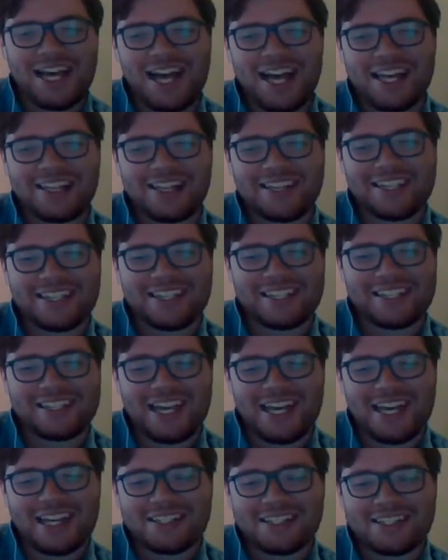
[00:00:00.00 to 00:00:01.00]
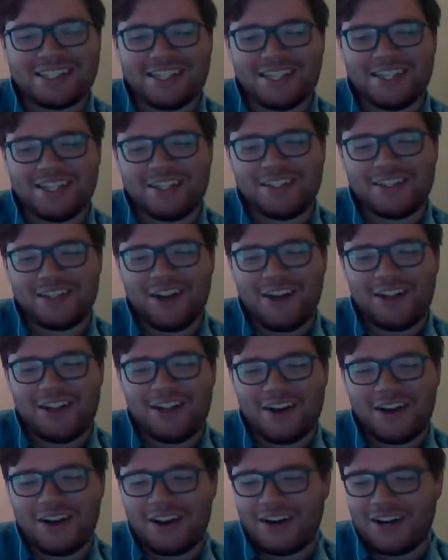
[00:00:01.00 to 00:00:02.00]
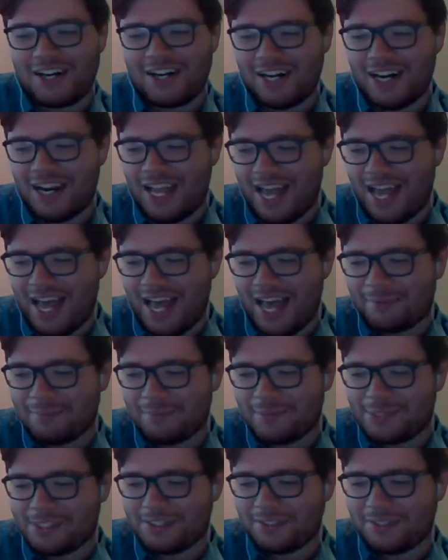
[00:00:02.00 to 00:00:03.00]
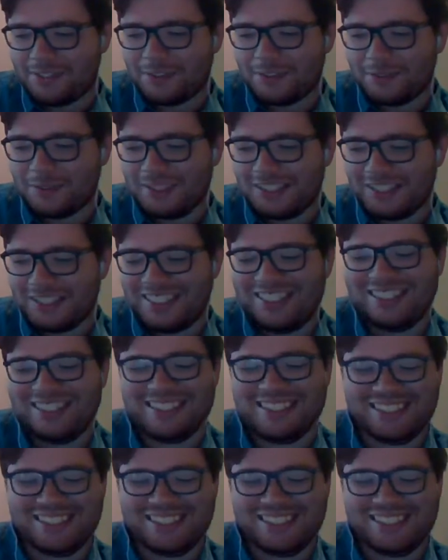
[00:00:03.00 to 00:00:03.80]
I think that y'all are absolutely